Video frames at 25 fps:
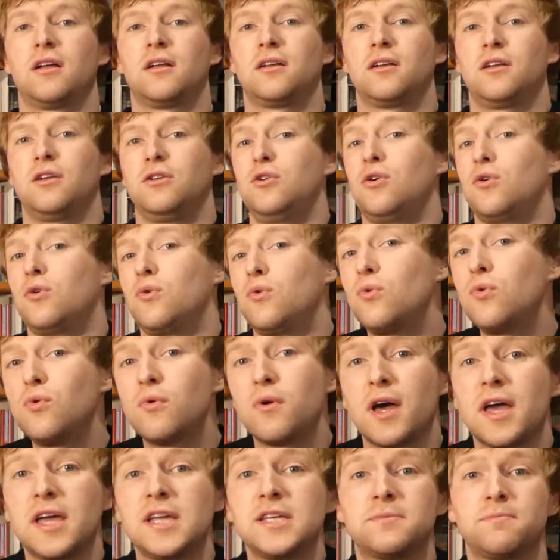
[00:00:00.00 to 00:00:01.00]
Now, not
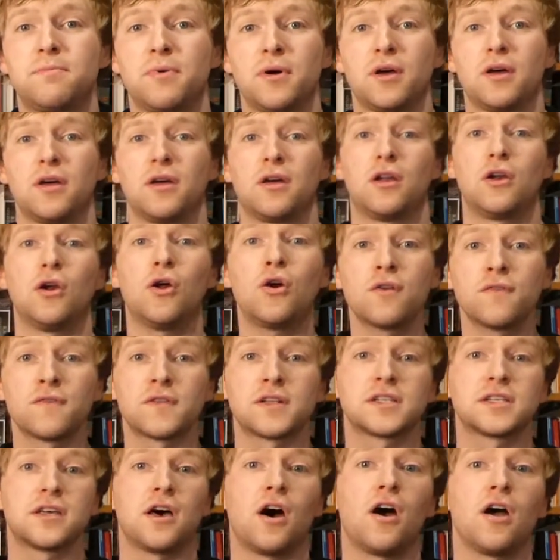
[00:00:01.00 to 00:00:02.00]
always, but a lot of
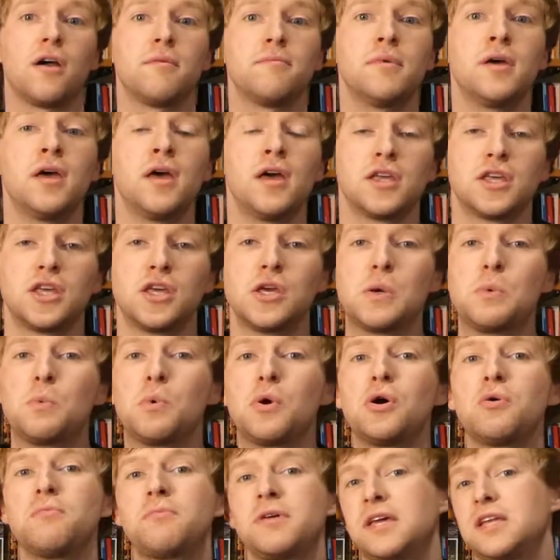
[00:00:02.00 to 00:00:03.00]
the time, you
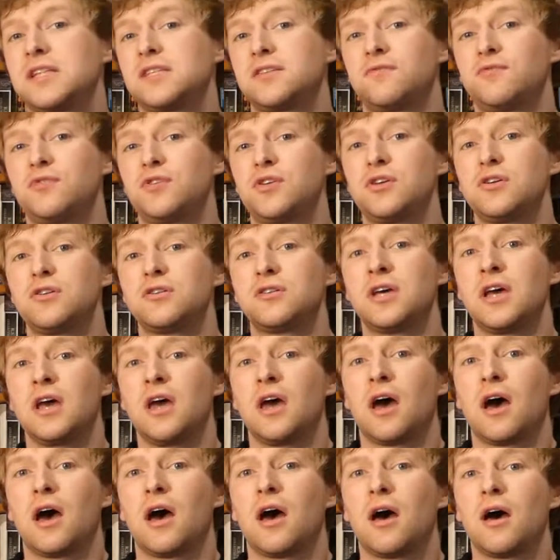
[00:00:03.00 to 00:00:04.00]
will be interviewed
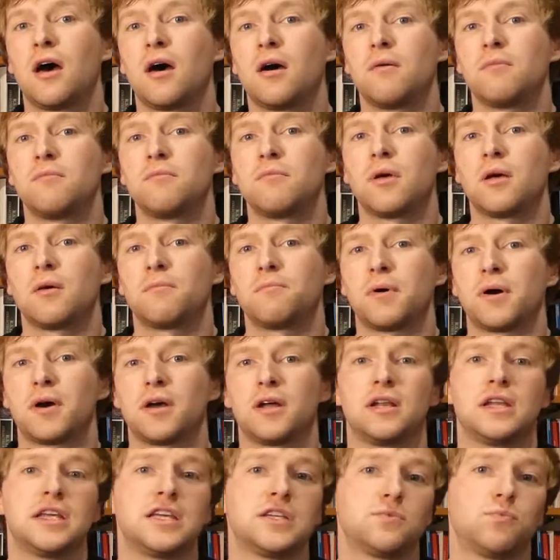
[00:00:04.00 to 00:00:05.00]
by
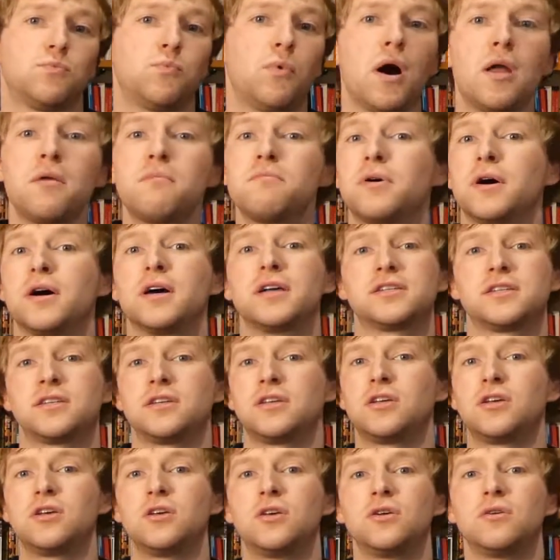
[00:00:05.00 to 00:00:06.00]
at least one
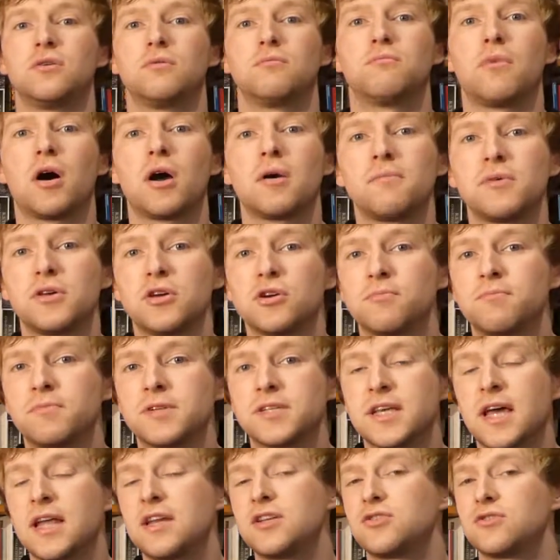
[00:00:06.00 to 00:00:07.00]
person who might be your
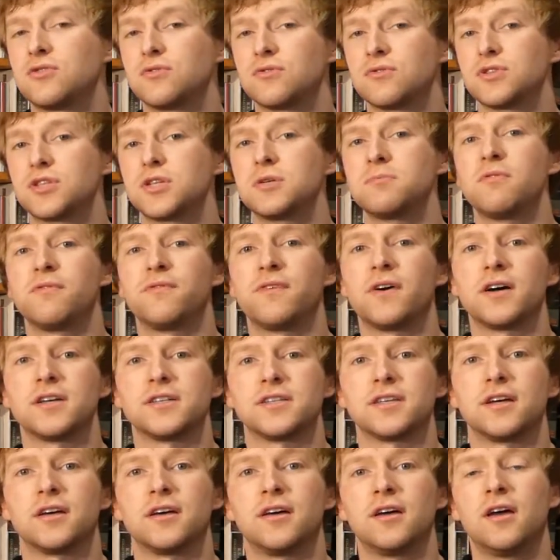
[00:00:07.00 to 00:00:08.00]
potential
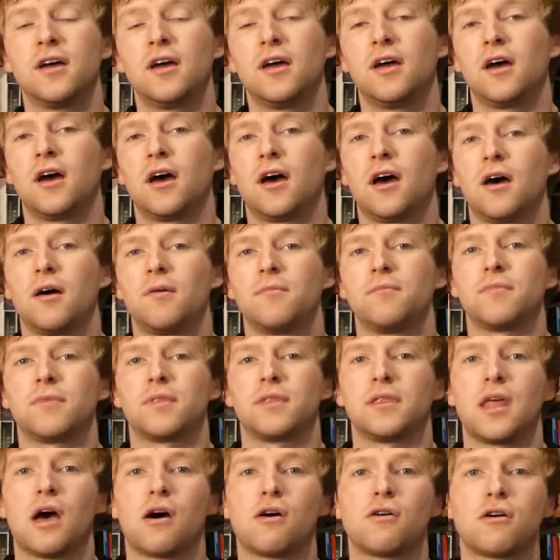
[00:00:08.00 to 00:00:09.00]
supervisor.
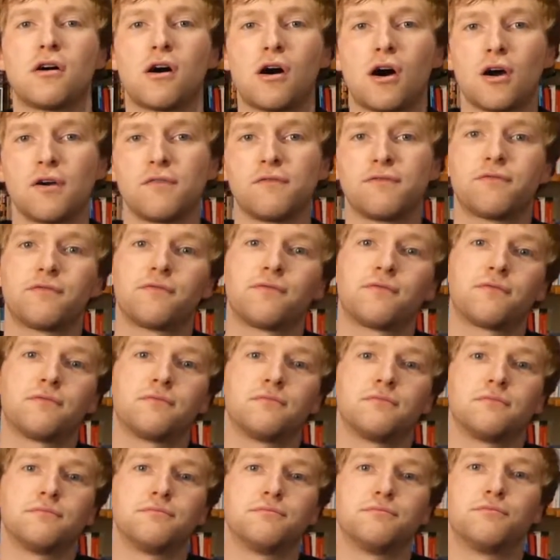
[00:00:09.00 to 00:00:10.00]
Now, I've
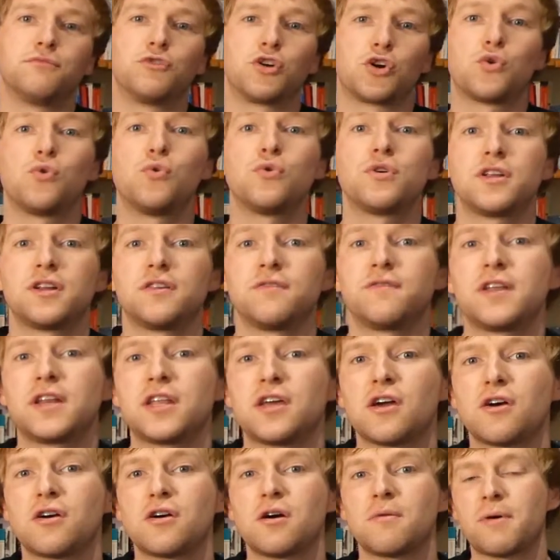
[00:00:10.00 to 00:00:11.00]
recorded a
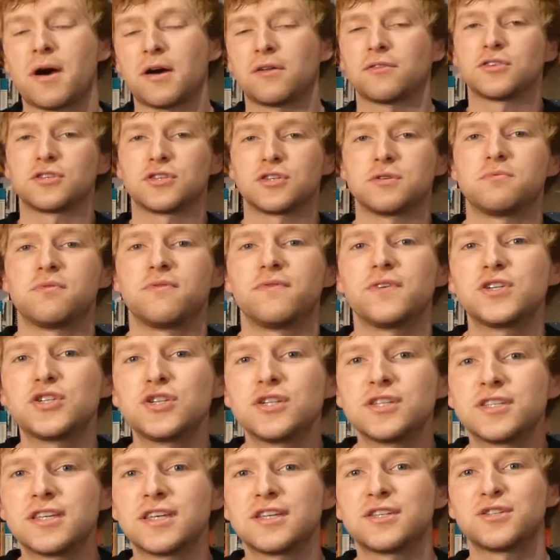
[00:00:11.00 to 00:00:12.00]
video about the
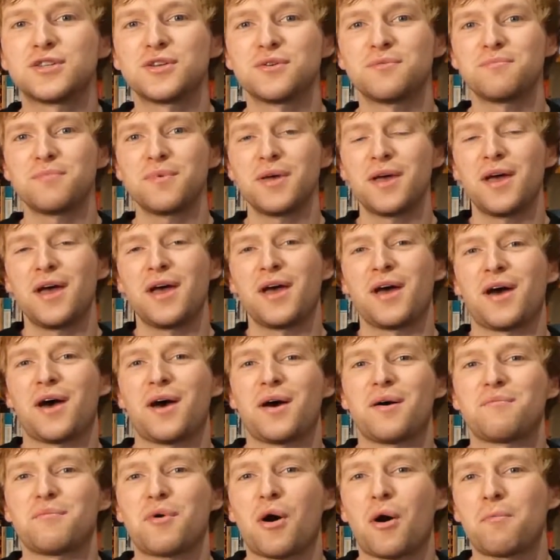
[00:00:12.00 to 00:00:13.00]
supervision system.
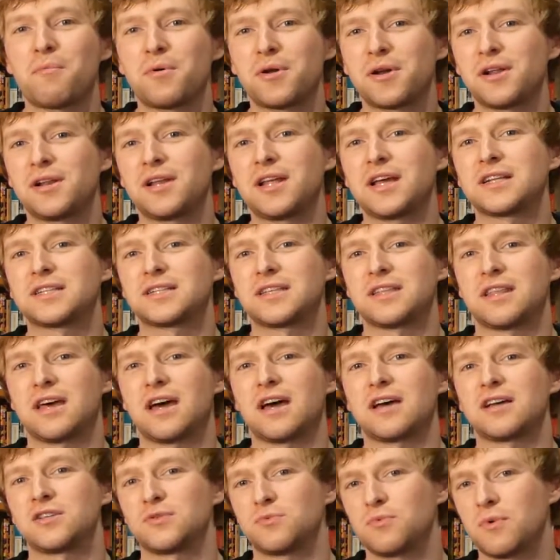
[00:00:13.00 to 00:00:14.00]
I'll put a link to
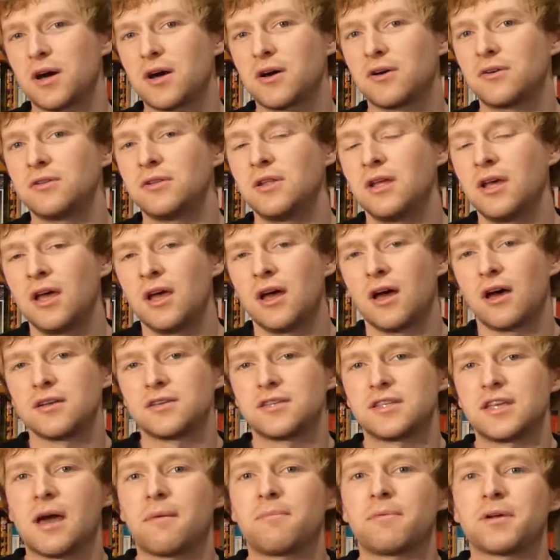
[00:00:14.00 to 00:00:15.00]
that as well
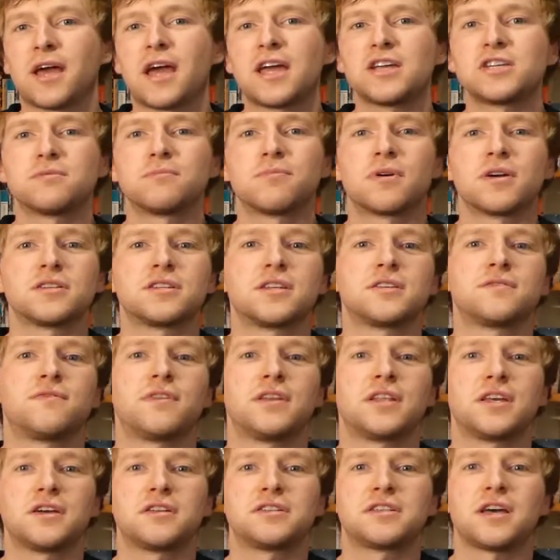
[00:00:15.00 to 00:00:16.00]
as the application process
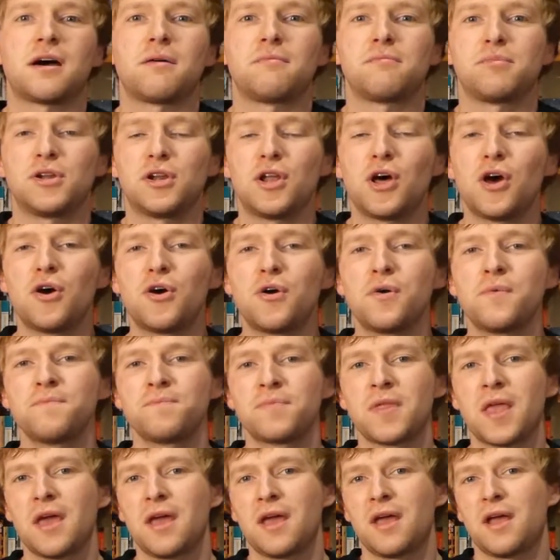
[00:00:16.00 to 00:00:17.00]
video down below.
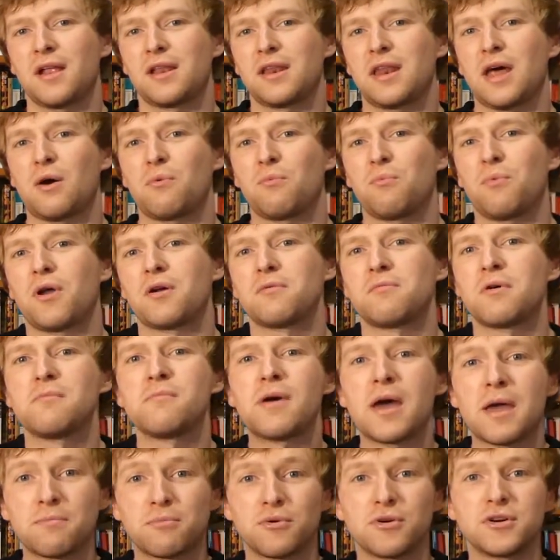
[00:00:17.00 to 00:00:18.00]
Now, one of my
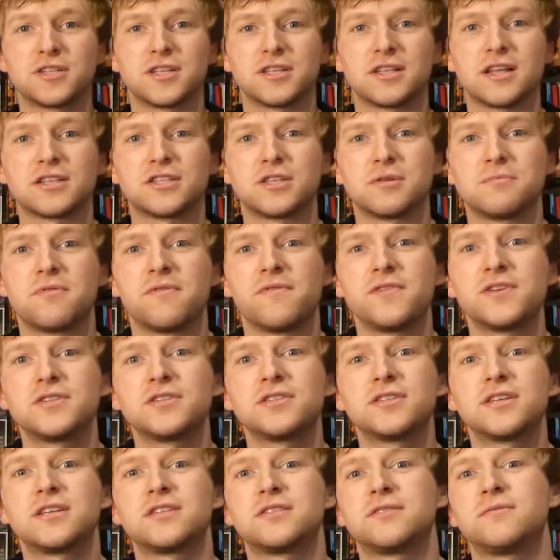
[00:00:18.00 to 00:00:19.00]
main points in that
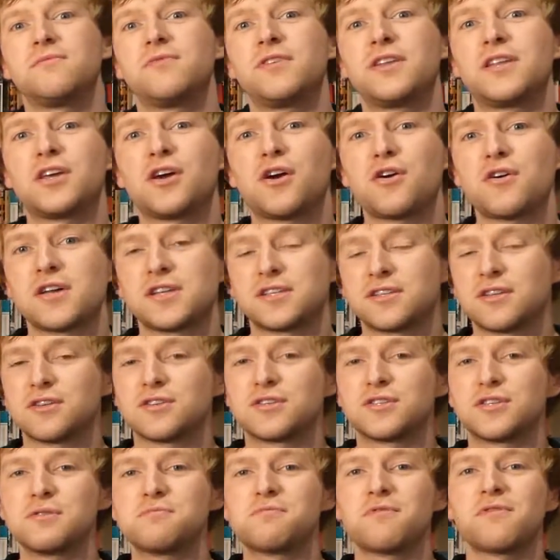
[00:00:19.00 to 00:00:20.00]
supervision system video is that
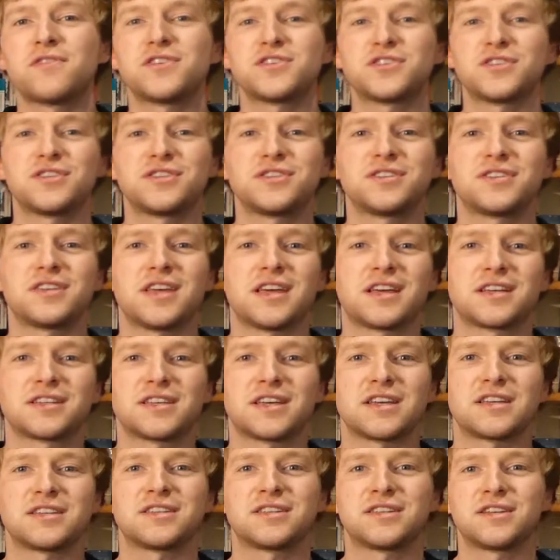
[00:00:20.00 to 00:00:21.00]
supervisions
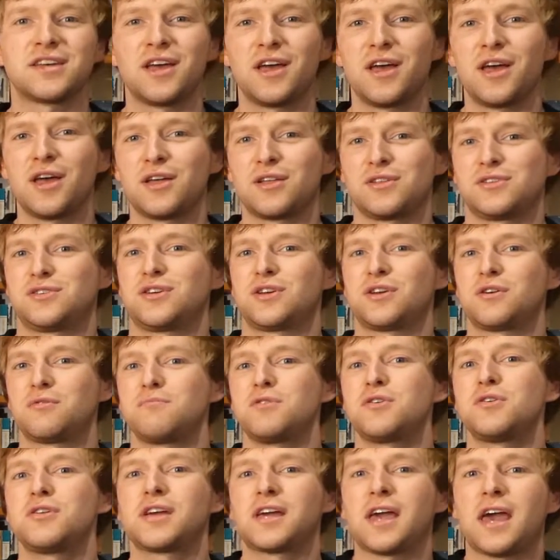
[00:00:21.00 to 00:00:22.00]
exist to
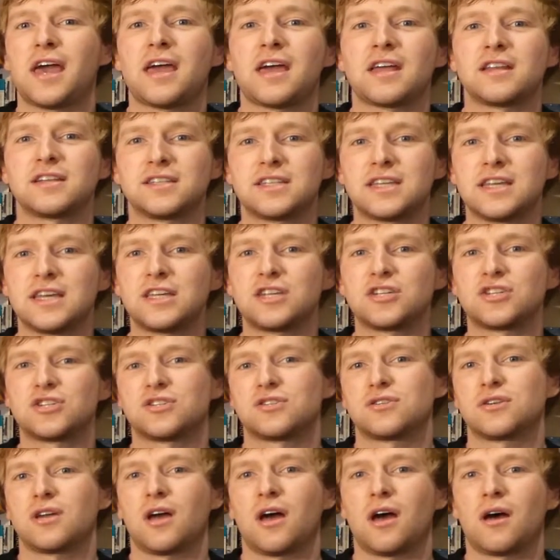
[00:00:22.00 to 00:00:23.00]
communicate and
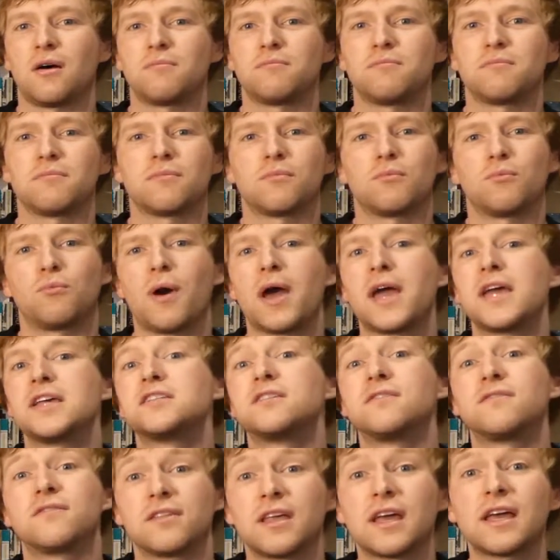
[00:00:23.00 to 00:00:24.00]
teach
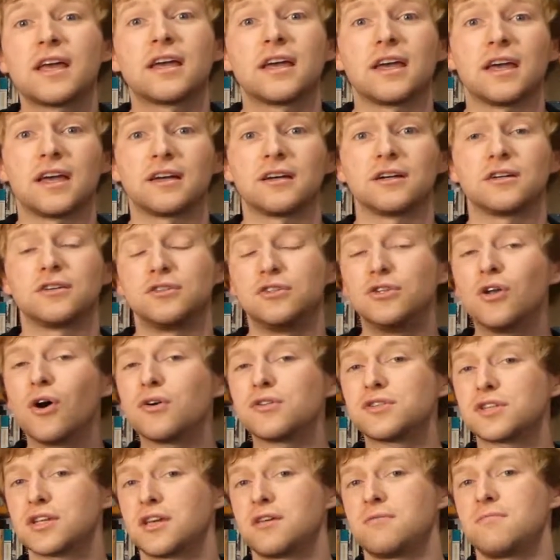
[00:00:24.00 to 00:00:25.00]
ways of thinking,
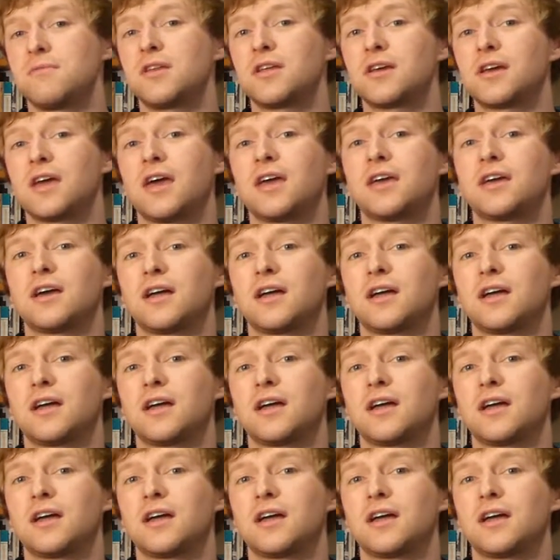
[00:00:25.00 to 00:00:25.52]
not to communicate